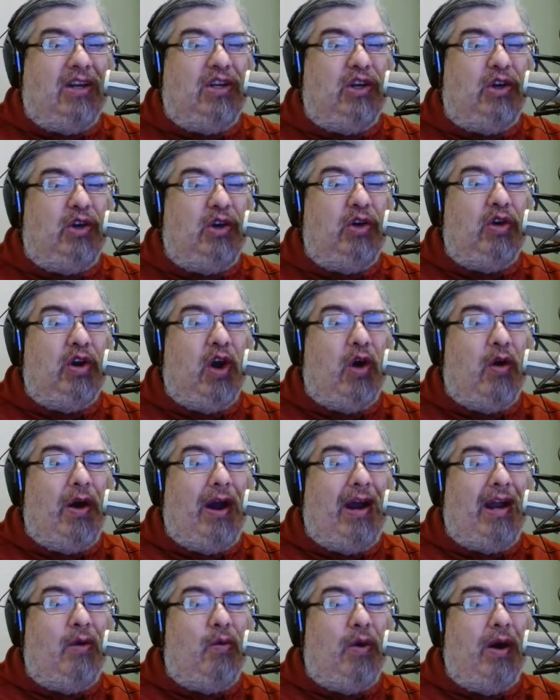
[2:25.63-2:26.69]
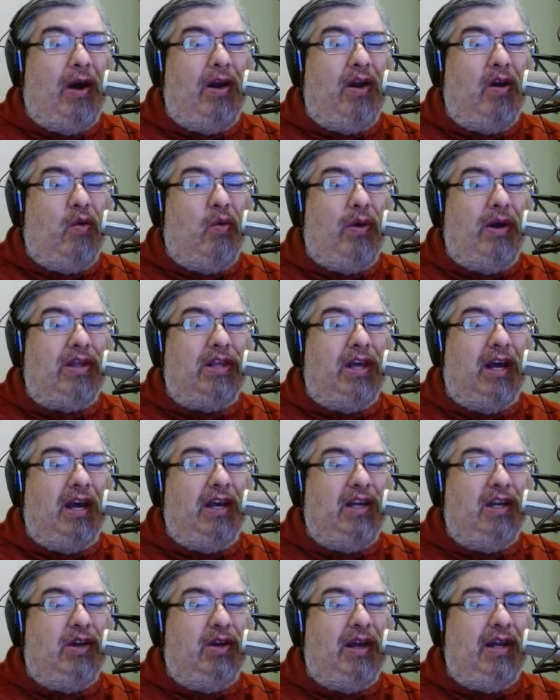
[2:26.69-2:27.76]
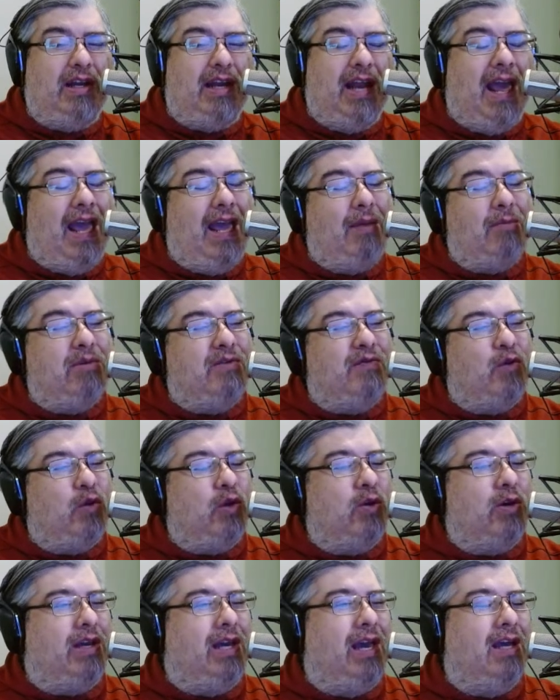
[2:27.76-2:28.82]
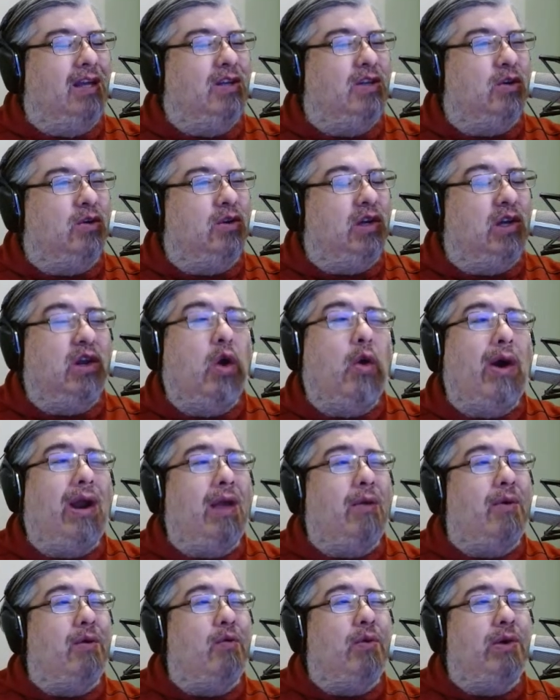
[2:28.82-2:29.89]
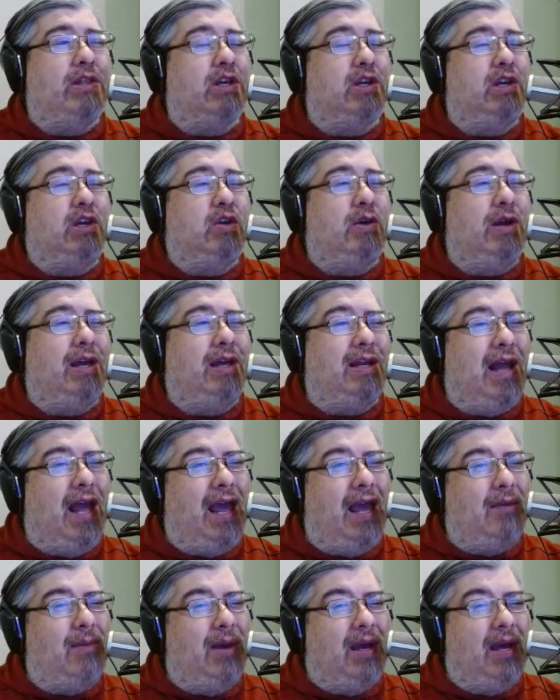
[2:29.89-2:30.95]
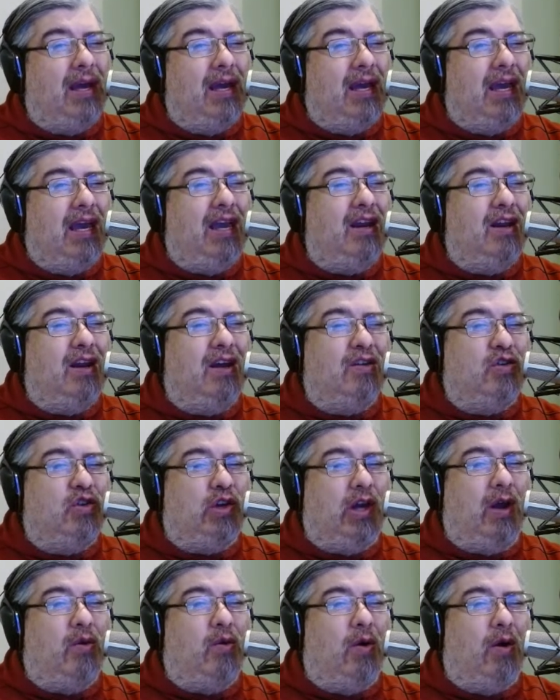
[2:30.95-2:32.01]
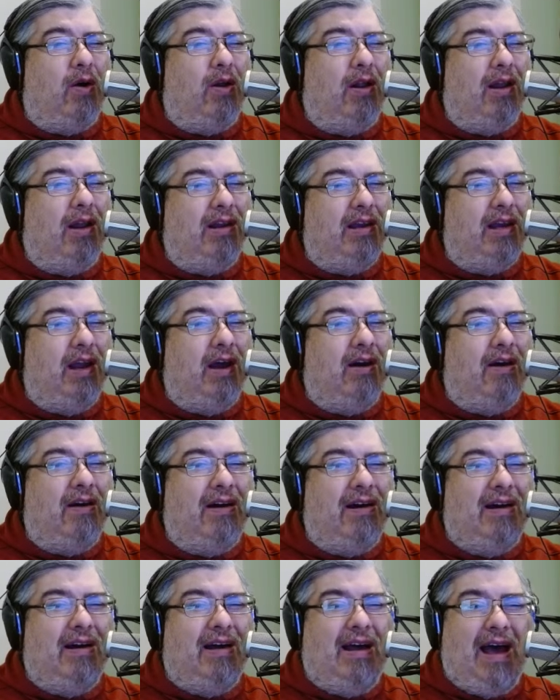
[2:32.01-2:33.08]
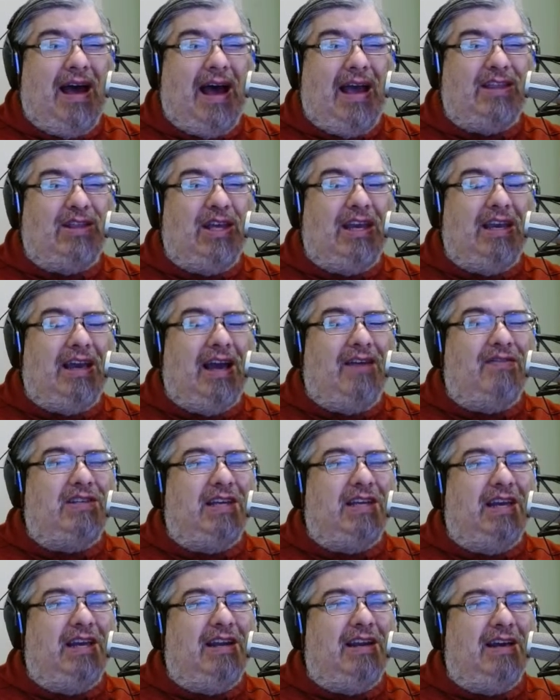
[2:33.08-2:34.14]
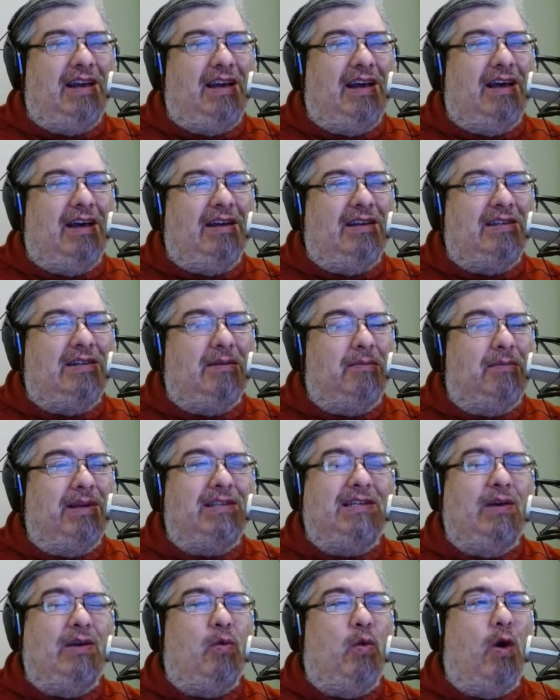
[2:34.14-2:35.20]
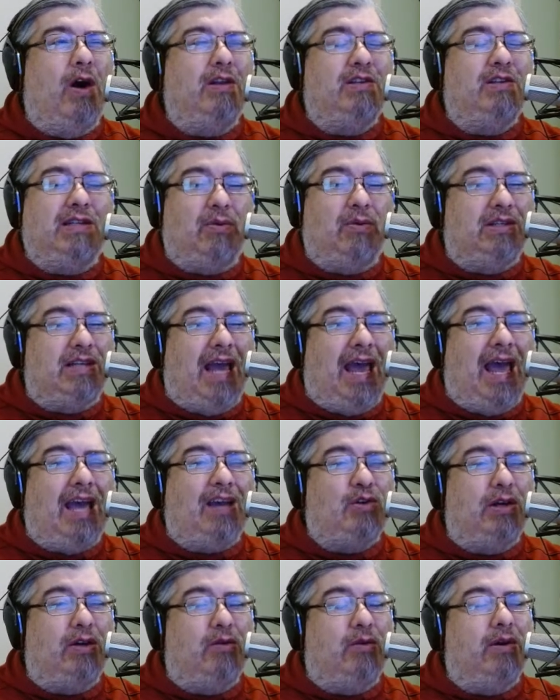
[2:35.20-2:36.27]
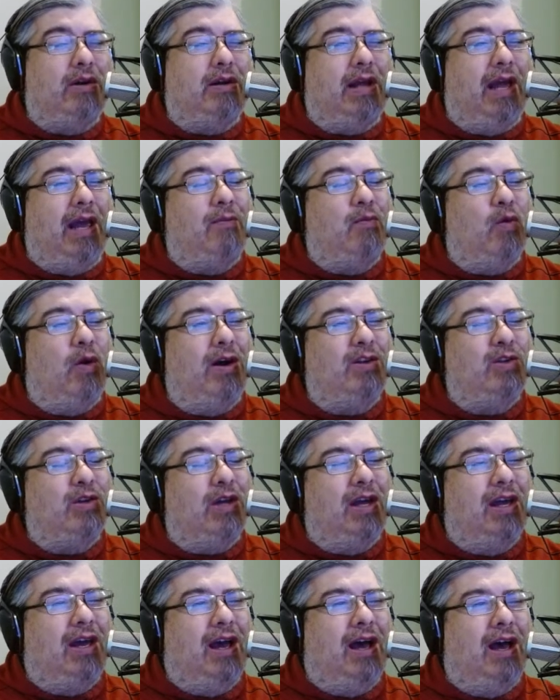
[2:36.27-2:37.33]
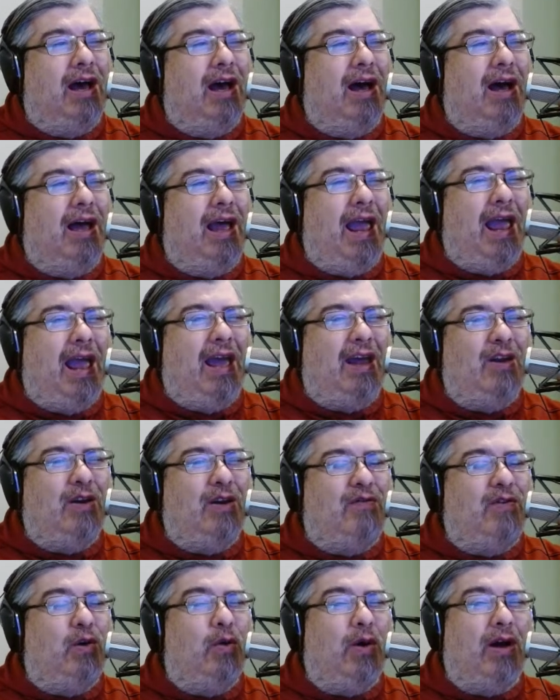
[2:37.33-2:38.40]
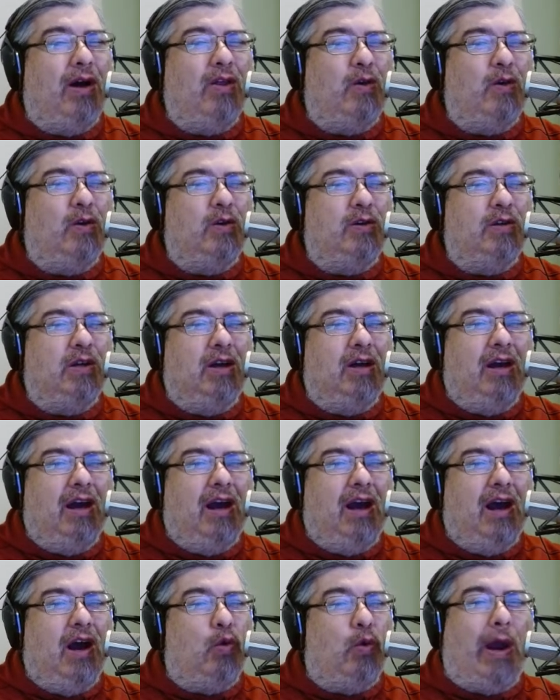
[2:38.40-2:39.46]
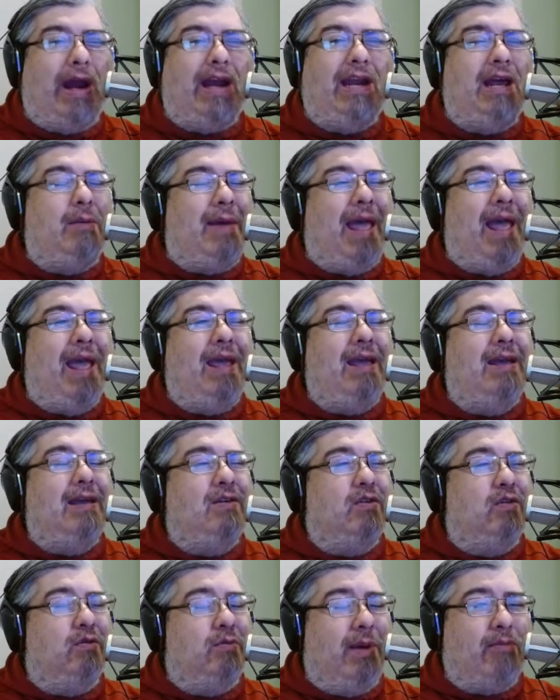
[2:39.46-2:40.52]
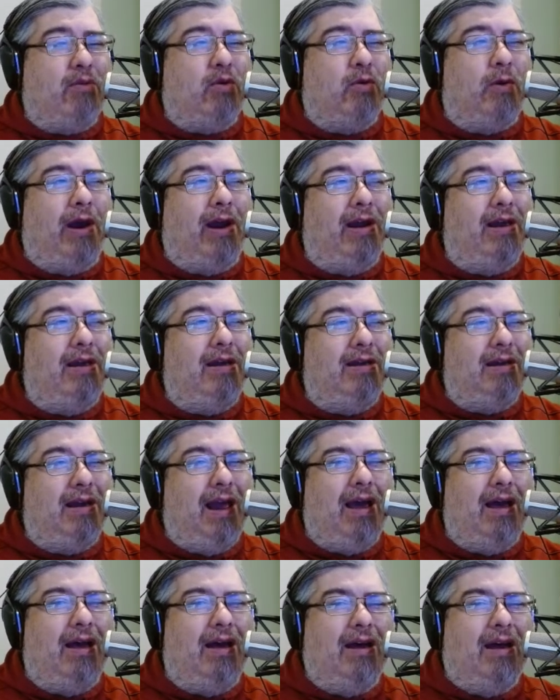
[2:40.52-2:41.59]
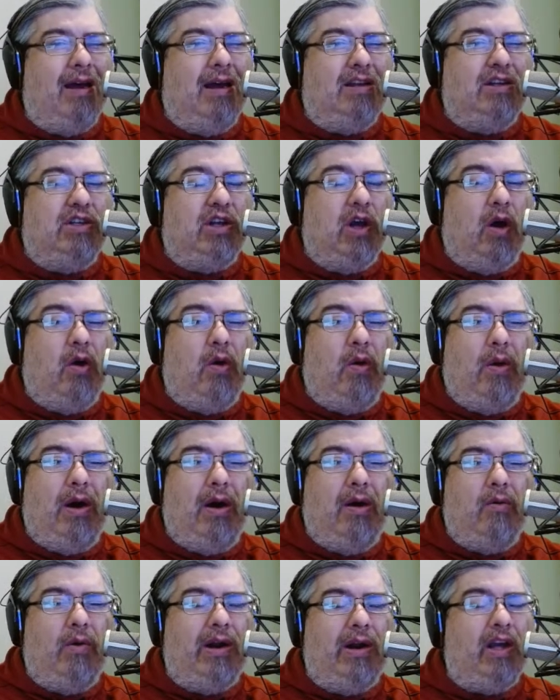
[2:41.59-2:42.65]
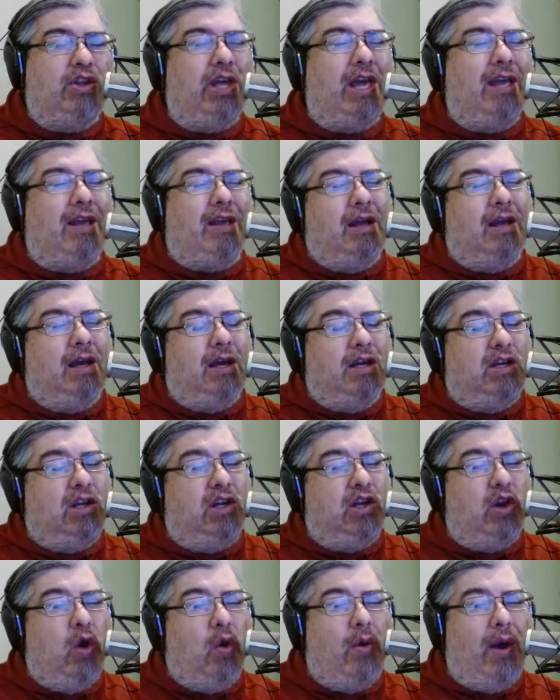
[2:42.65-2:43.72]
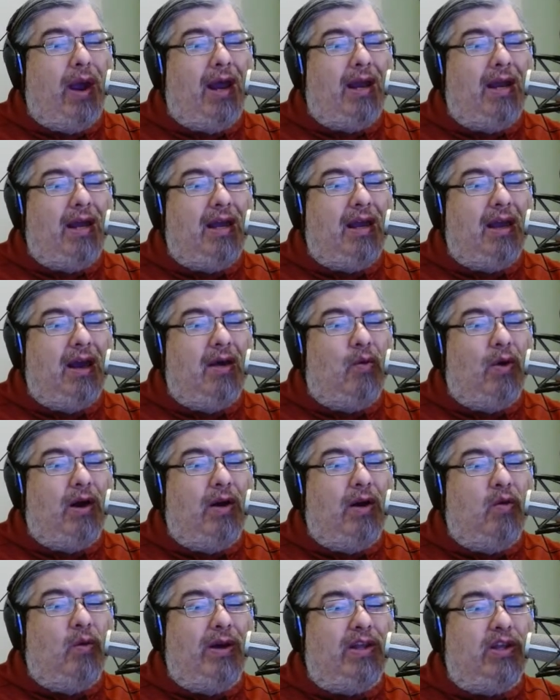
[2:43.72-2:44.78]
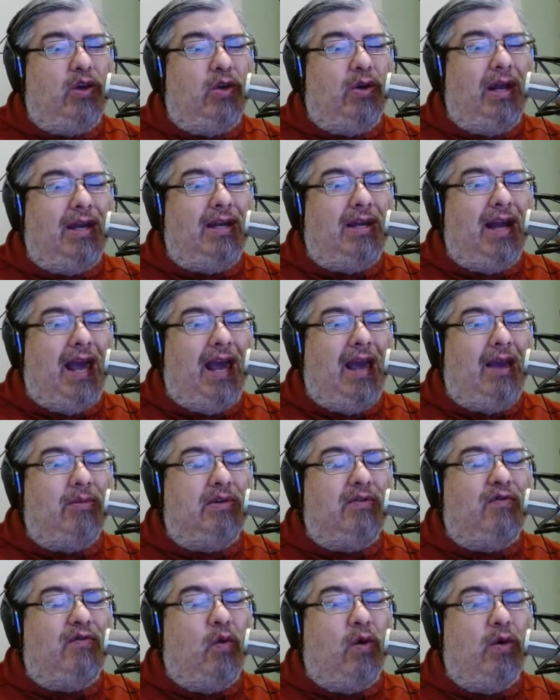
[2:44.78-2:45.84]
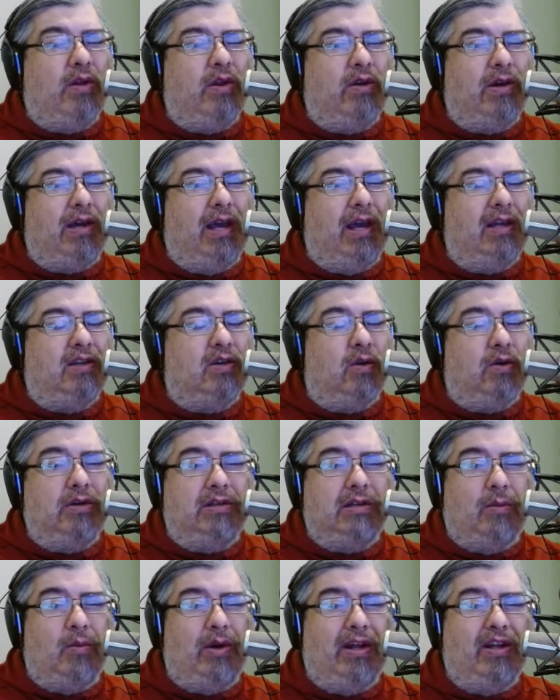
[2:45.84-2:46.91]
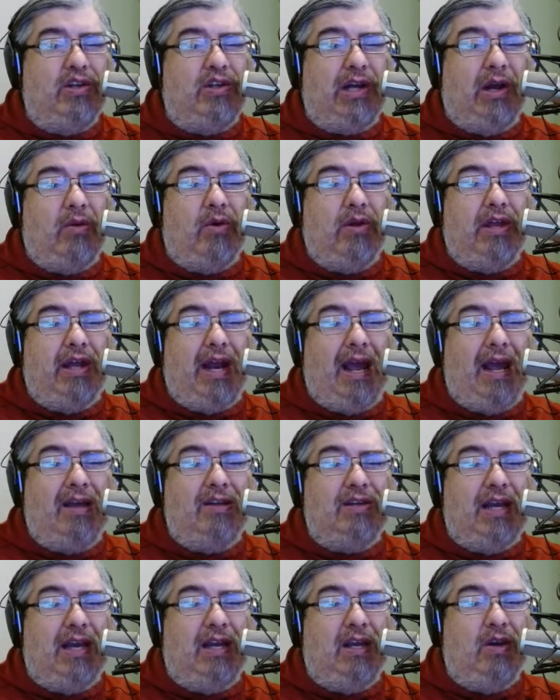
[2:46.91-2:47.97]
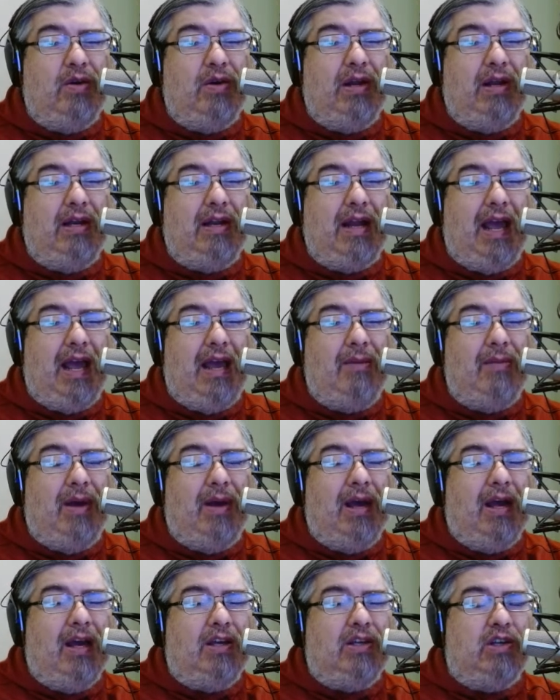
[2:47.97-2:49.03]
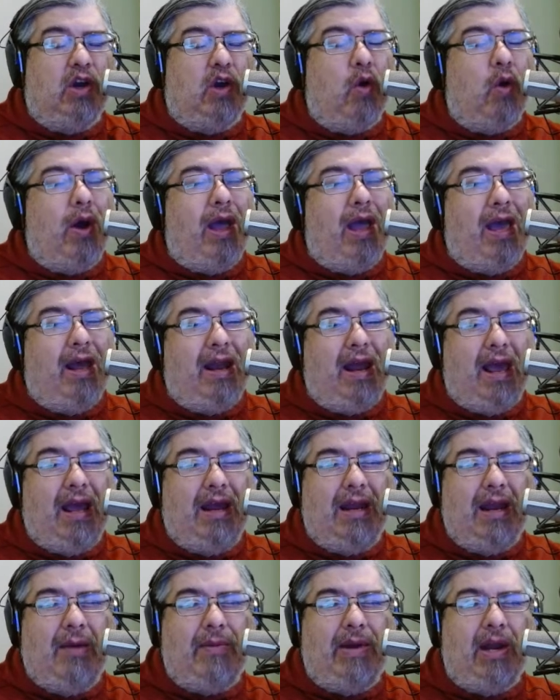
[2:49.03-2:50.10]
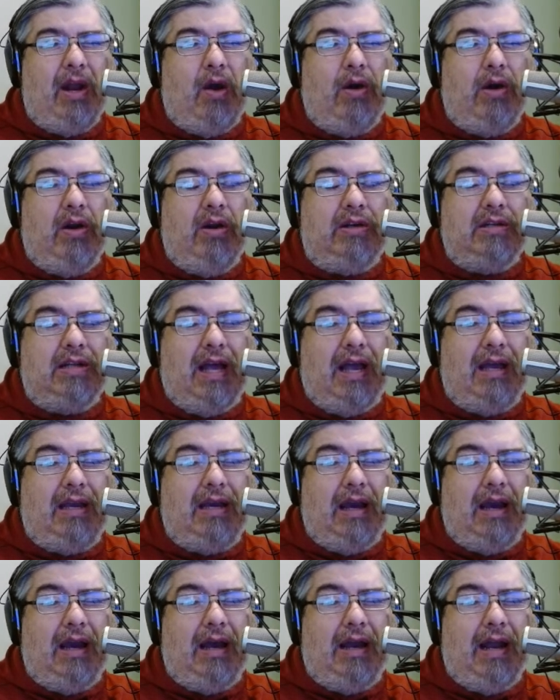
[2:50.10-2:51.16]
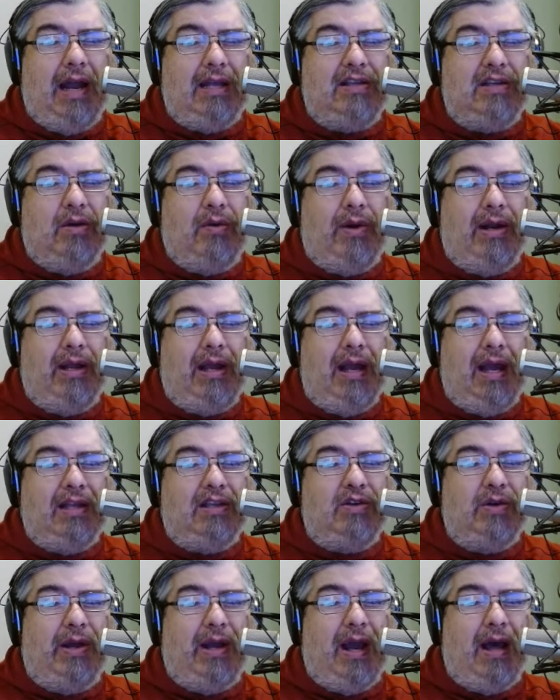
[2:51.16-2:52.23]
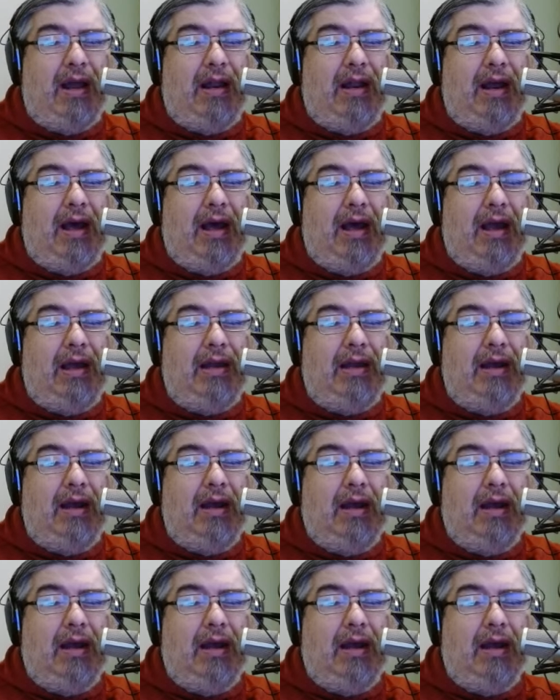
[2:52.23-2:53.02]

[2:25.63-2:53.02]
Do you know anyone with unique names for their kids? Or do you know anyone with a unique name in general? You know, I think I've seen some Misty Woods that was actually a real name once, and a few others. Rainy May, you remember Rainy? Yeah. So what do you think? Do you know anyone with unique names for their kids, or someone in general that has a unique name? So go ahead and let me know. It looks like Annette's already answering online.